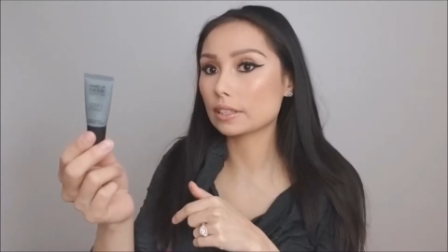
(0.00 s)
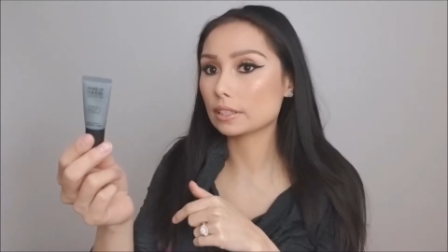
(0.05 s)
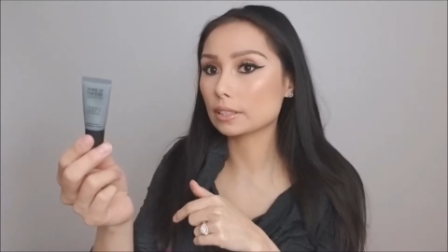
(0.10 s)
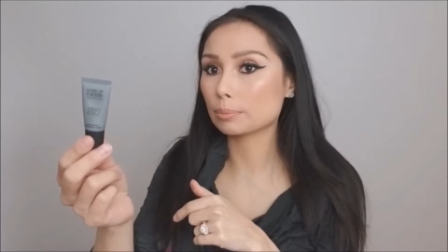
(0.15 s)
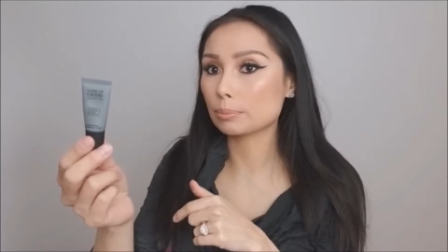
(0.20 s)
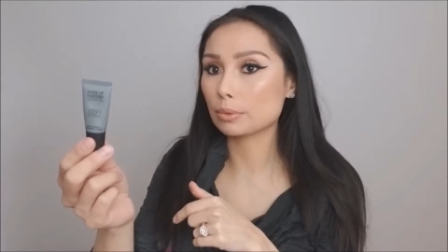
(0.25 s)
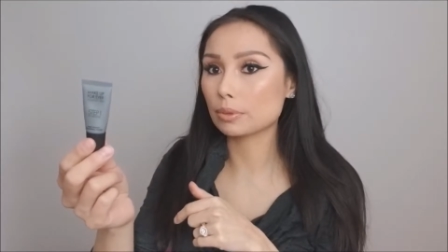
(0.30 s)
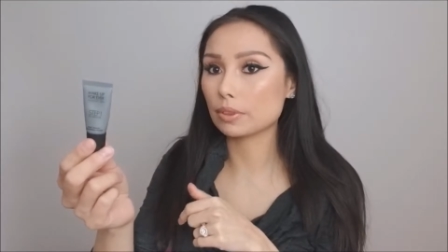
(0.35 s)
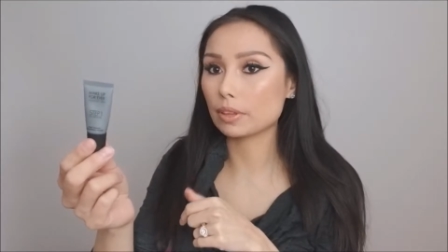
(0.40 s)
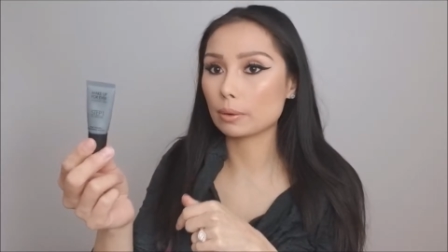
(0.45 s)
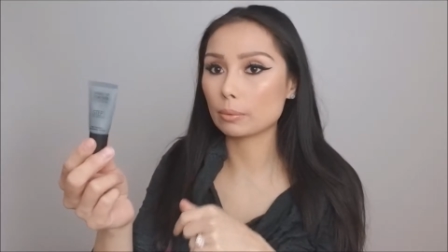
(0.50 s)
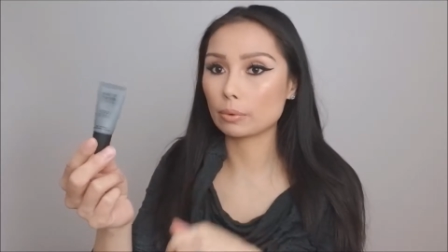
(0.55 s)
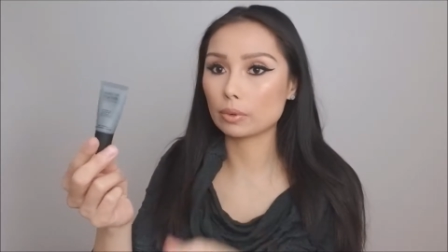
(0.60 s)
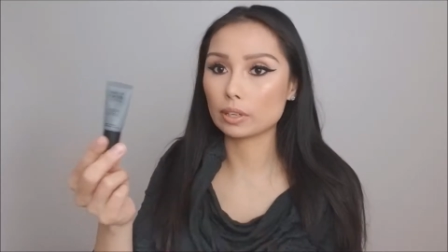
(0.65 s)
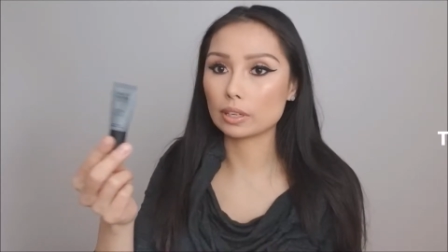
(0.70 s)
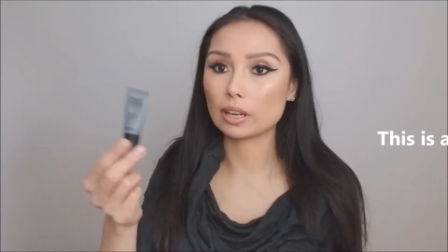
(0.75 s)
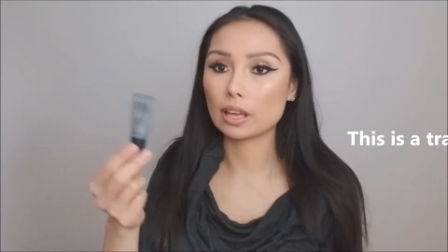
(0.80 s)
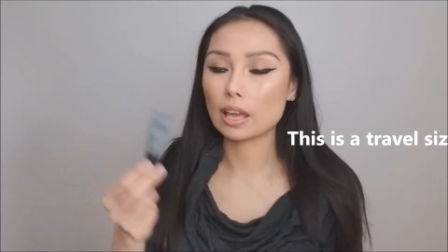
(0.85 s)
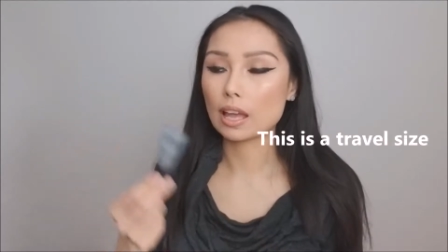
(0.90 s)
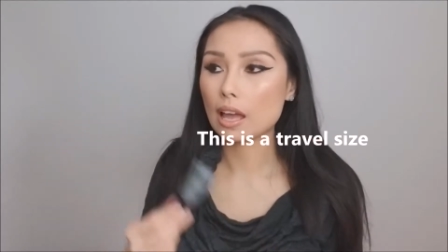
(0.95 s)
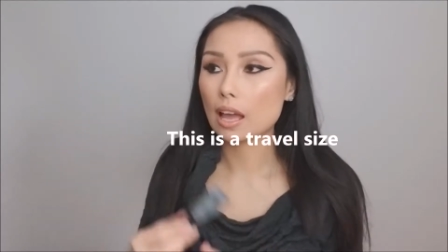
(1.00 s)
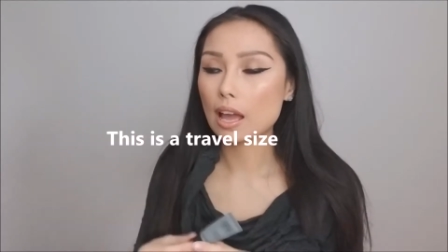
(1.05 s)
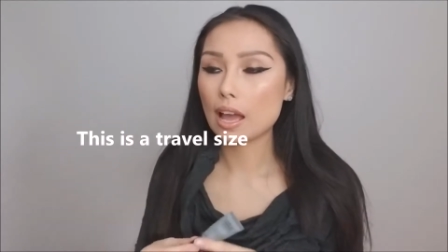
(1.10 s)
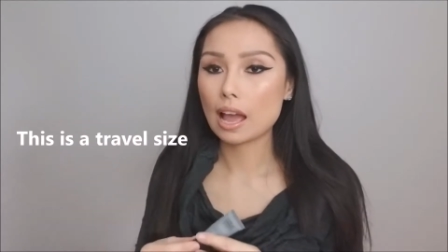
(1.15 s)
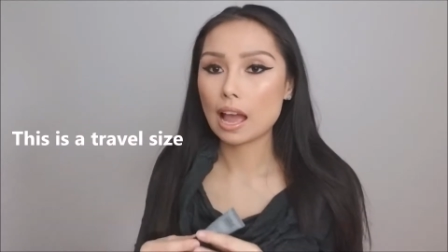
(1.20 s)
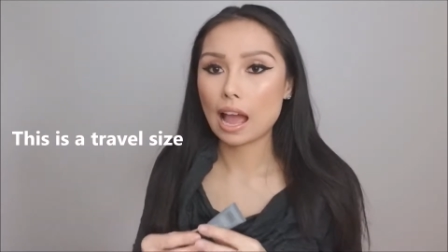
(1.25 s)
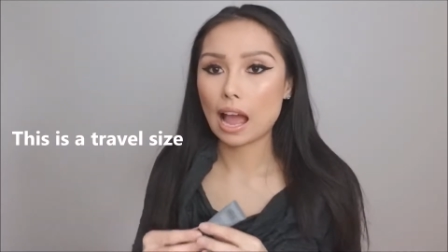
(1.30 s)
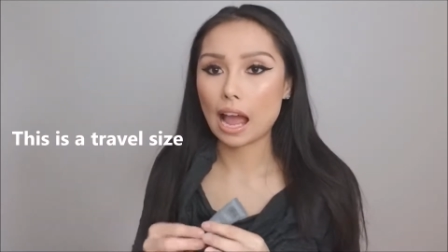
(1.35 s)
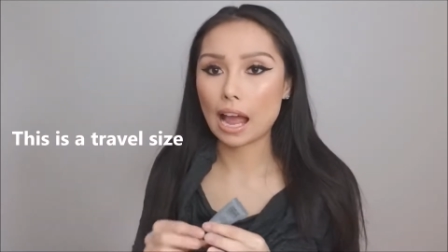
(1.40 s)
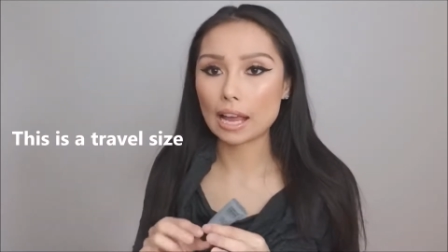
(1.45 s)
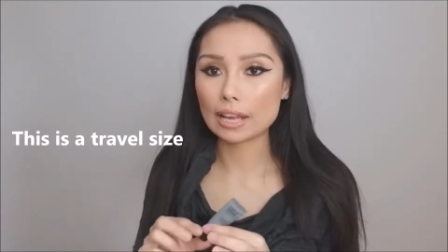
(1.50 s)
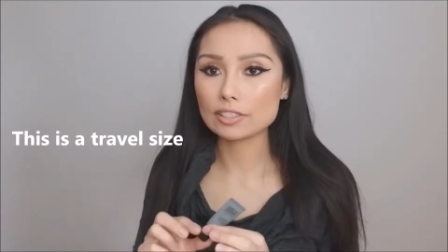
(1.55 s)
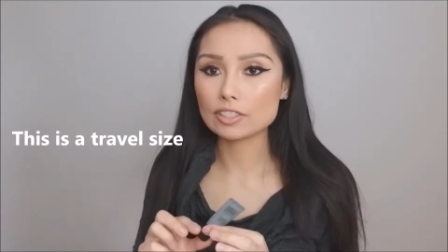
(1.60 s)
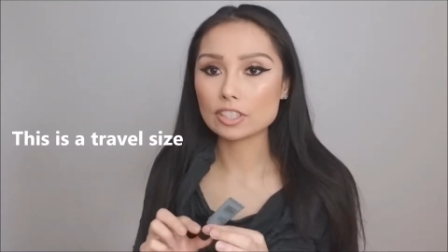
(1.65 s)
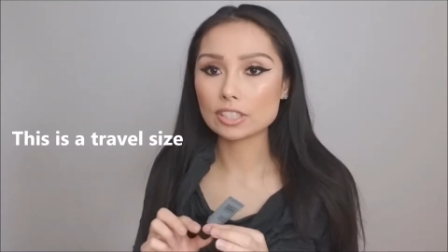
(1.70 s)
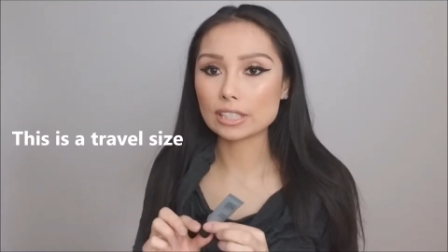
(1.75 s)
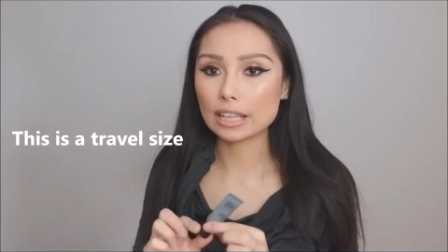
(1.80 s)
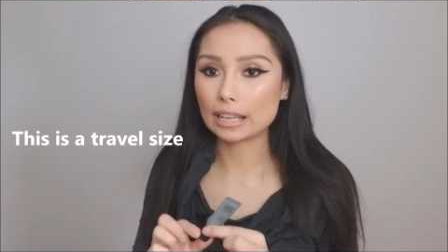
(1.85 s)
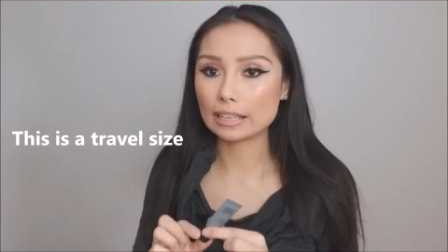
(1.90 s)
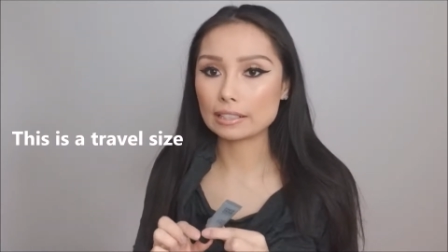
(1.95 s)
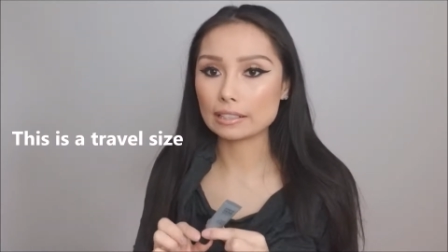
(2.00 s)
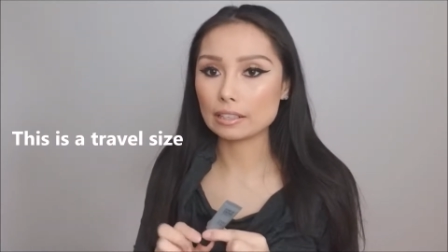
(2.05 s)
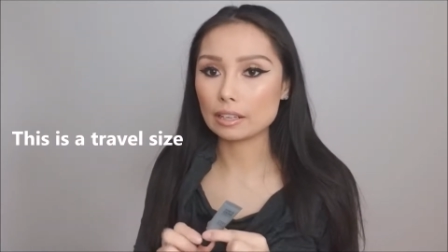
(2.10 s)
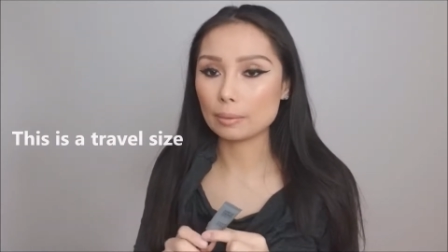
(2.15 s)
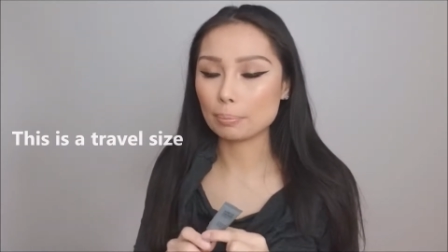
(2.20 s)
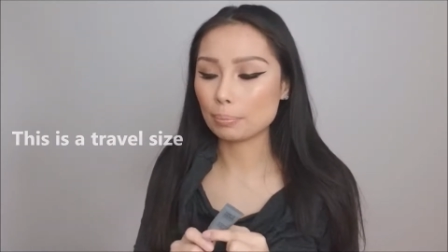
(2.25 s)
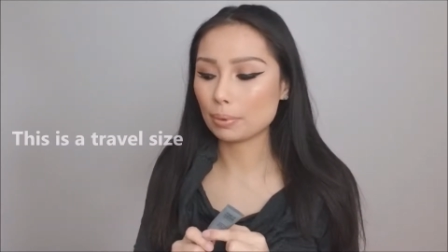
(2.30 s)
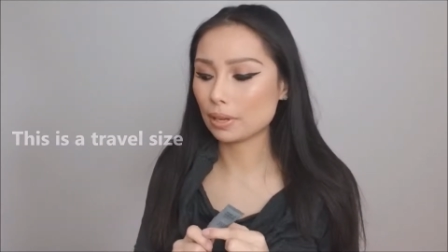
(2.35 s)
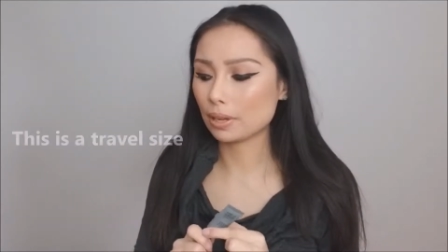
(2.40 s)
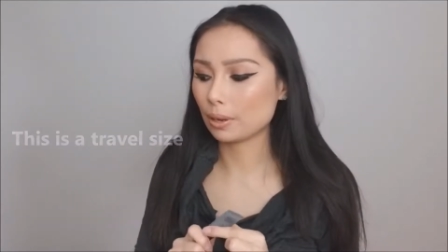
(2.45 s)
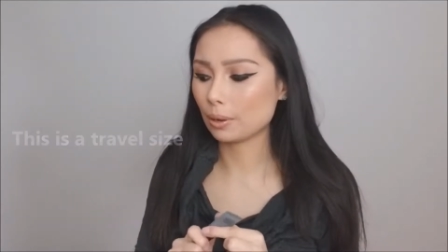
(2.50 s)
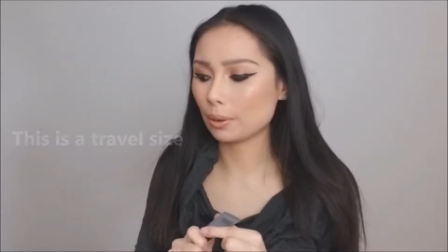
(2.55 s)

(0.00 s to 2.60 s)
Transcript: smoothing one. I just ended up